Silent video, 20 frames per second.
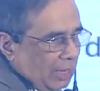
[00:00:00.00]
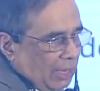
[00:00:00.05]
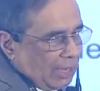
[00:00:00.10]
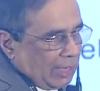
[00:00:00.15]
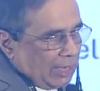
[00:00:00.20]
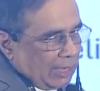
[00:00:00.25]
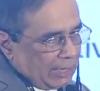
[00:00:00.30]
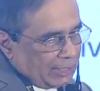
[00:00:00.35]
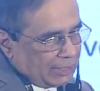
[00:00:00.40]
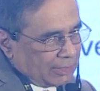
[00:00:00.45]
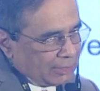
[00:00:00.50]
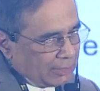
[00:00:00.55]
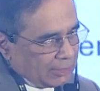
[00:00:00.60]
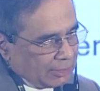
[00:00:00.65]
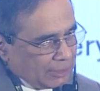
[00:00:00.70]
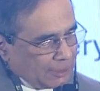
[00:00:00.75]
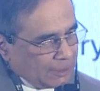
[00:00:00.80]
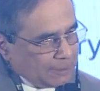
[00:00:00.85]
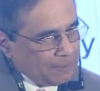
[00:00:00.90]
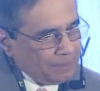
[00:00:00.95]
and
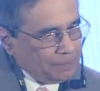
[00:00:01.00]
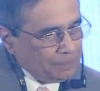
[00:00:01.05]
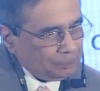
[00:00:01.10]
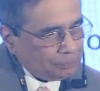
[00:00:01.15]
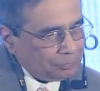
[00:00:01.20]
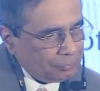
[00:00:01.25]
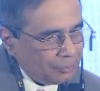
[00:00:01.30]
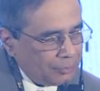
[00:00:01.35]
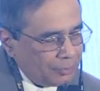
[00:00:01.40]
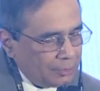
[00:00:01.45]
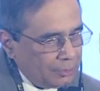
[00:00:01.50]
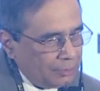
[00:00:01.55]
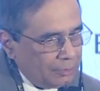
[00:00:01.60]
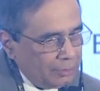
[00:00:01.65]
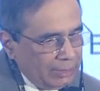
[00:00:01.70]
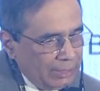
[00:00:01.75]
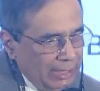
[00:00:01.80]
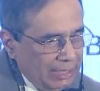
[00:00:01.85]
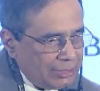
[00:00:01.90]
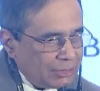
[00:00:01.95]

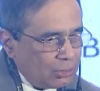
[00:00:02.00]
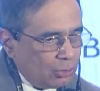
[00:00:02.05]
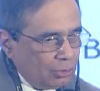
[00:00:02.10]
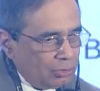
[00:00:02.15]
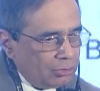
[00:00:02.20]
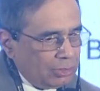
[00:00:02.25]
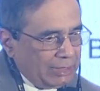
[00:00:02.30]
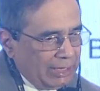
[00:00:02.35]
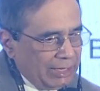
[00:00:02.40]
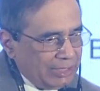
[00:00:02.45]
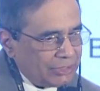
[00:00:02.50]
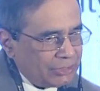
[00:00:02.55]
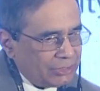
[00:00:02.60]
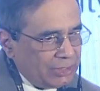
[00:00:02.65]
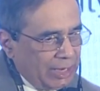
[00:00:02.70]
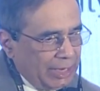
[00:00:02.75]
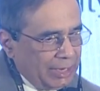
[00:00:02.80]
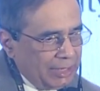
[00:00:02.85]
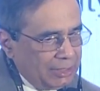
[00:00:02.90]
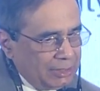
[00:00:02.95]
let's go to the next
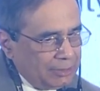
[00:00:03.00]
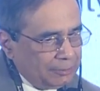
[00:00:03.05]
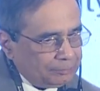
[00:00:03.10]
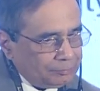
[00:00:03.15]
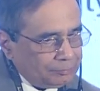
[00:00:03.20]
slide.